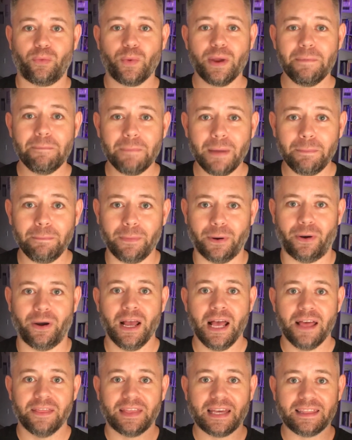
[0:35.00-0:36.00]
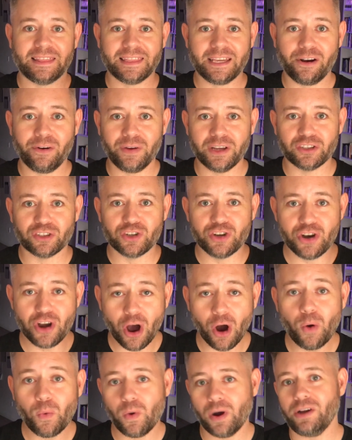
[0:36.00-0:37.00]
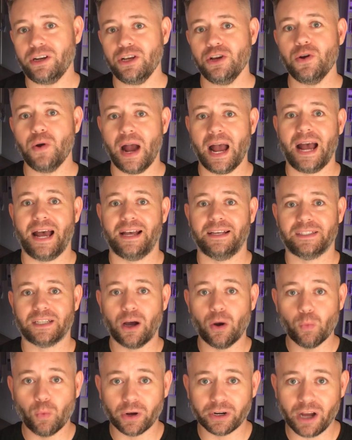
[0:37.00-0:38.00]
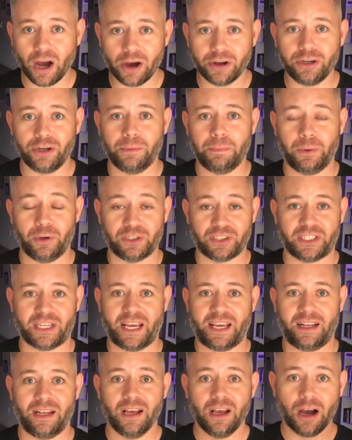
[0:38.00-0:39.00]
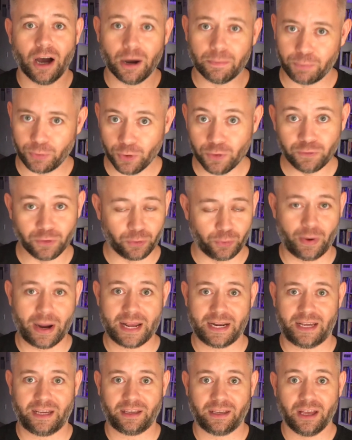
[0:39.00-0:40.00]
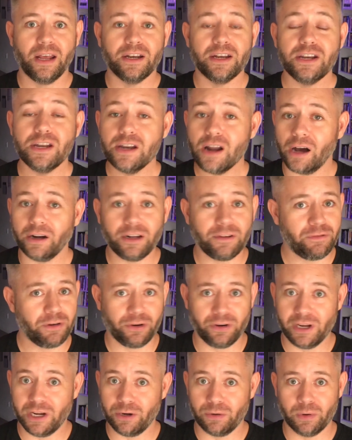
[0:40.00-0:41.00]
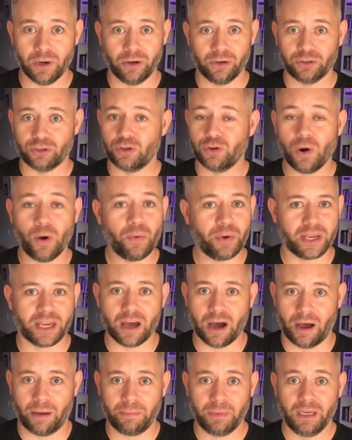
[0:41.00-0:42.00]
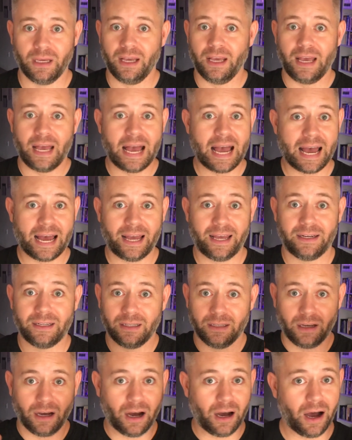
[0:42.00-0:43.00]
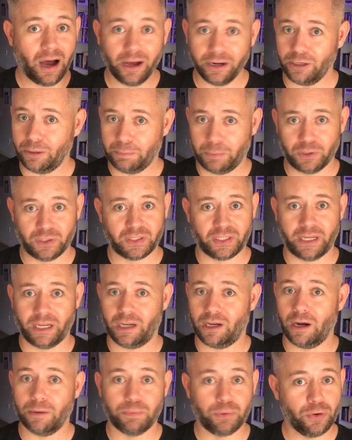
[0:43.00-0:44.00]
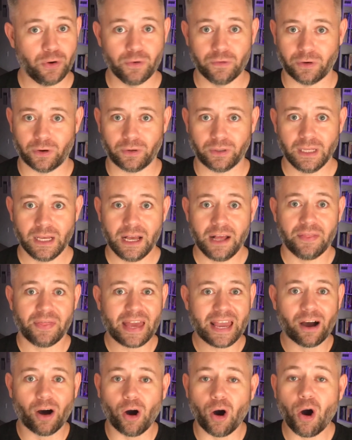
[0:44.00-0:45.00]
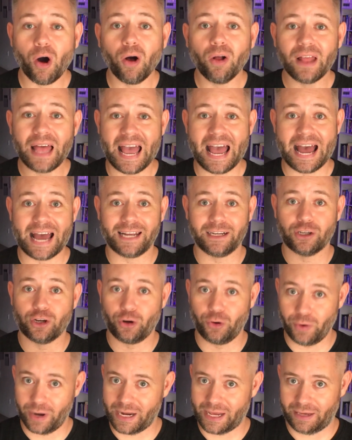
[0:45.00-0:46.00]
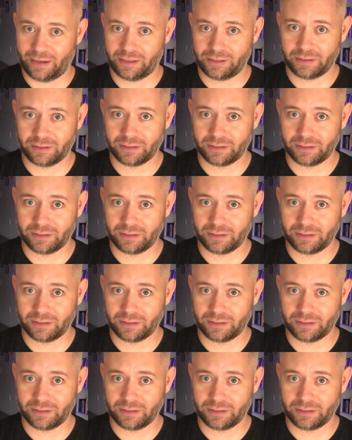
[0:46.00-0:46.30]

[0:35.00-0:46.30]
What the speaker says: remember that there is no one who has a 100% approval rating. None of your heroes growing up had 100% approval. They all had critics.